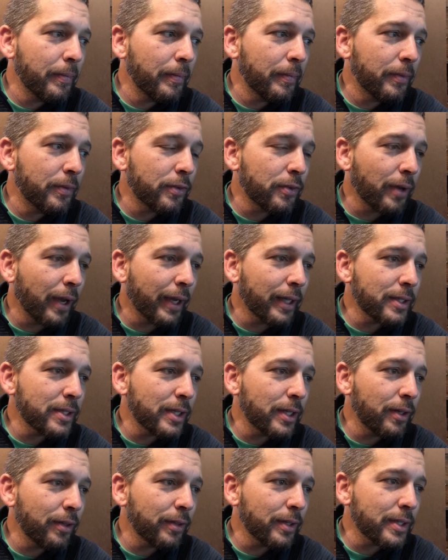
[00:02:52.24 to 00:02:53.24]
So I can
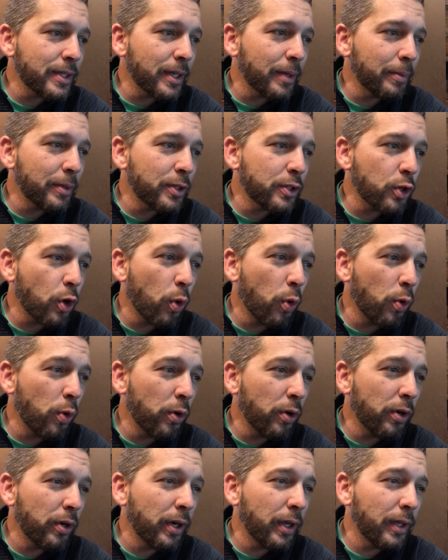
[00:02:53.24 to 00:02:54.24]
send you this image,
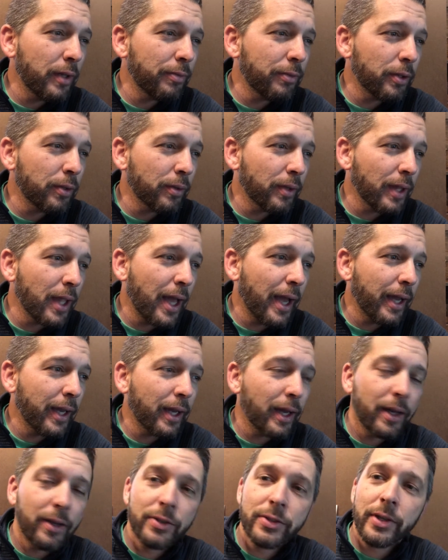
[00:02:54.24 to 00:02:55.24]
or if you'd like, I
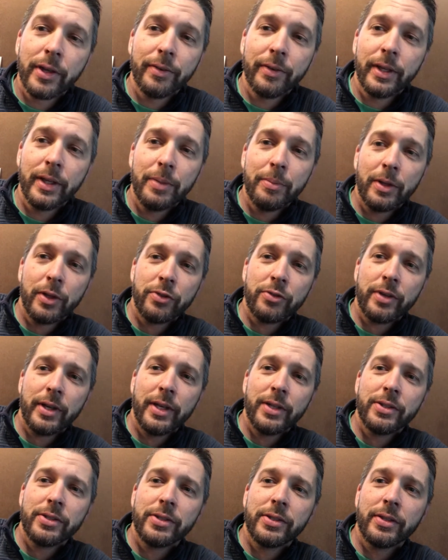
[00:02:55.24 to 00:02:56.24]
also have an email
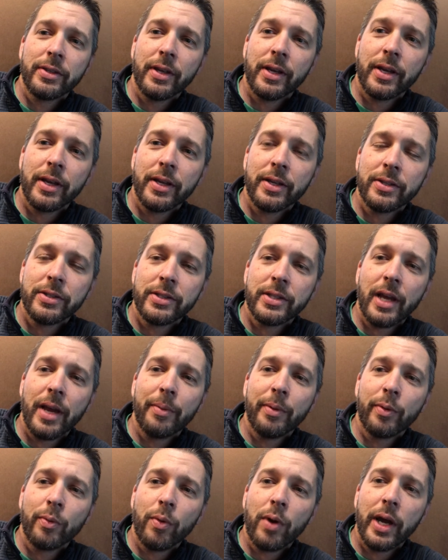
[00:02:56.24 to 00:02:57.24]
address,
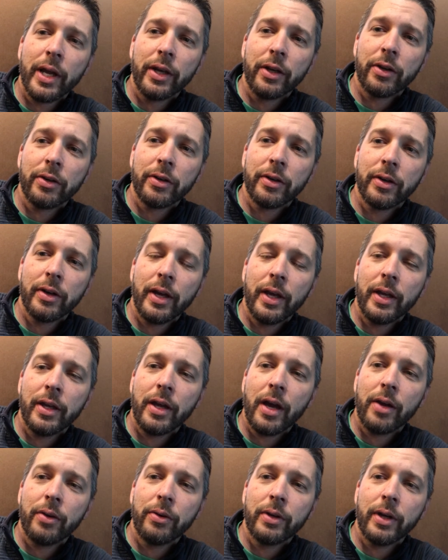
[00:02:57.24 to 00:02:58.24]

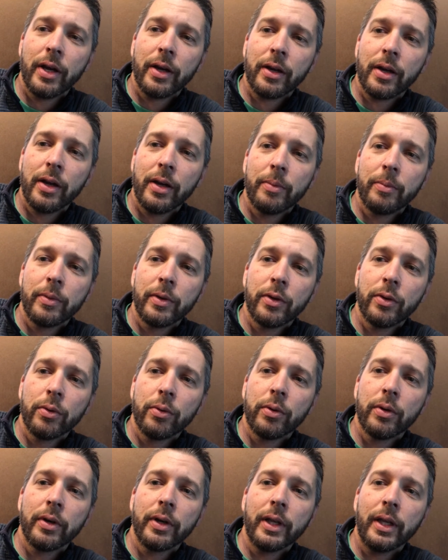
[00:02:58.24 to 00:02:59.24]
simonweiniger@yahoo.com
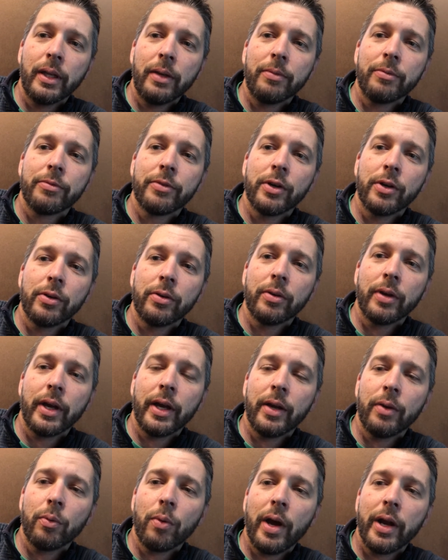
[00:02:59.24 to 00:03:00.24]
or
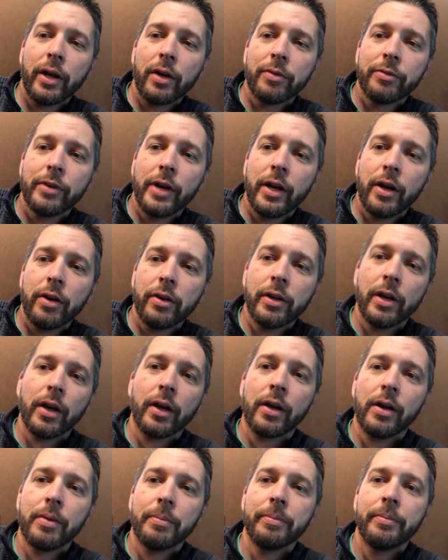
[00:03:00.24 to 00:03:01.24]

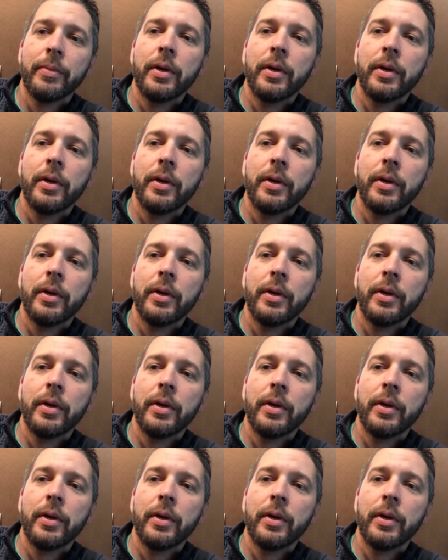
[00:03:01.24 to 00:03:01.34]
info@weinigerfineart.com.